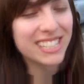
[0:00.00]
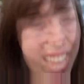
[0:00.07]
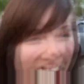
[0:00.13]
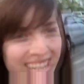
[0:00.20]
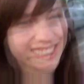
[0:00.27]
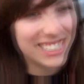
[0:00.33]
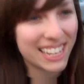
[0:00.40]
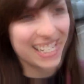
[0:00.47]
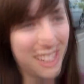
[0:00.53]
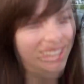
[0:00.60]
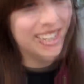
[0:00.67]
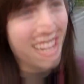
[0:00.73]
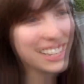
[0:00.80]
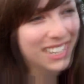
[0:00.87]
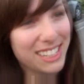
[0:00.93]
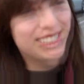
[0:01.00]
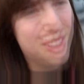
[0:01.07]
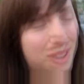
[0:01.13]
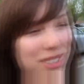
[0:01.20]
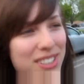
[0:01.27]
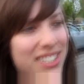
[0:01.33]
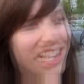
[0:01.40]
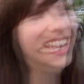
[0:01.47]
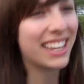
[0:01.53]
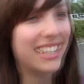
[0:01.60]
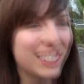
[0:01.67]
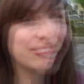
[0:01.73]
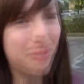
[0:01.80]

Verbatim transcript: the tax lady, she was like,